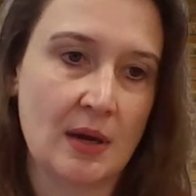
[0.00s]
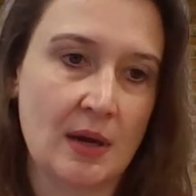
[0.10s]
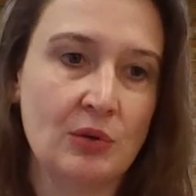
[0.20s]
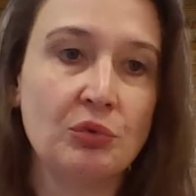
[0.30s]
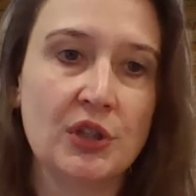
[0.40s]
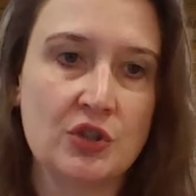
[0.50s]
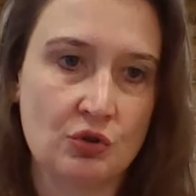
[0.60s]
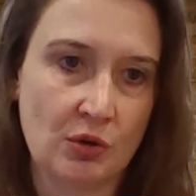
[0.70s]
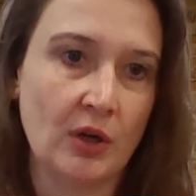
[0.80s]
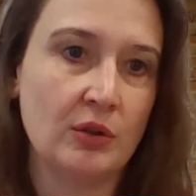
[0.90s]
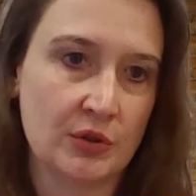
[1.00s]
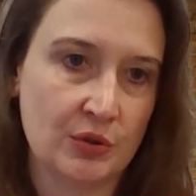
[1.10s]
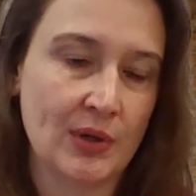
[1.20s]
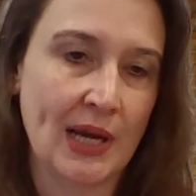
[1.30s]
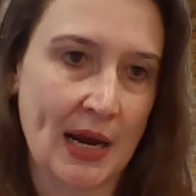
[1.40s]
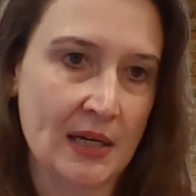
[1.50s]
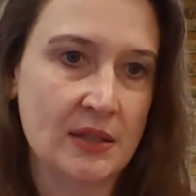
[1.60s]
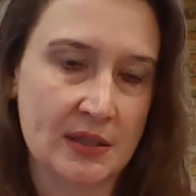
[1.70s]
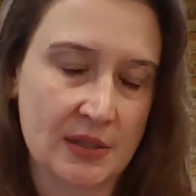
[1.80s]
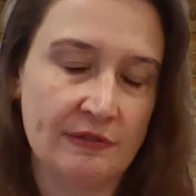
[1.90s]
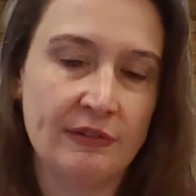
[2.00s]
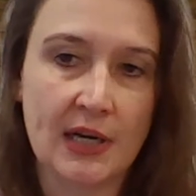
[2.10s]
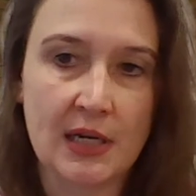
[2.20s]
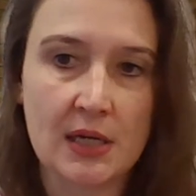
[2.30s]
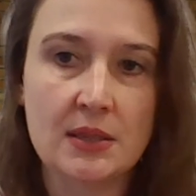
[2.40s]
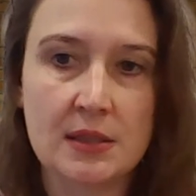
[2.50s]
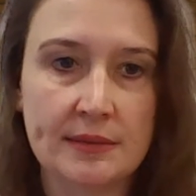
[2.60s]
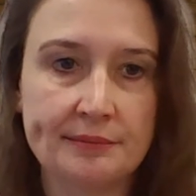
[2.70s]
can really struggle to get access to finance.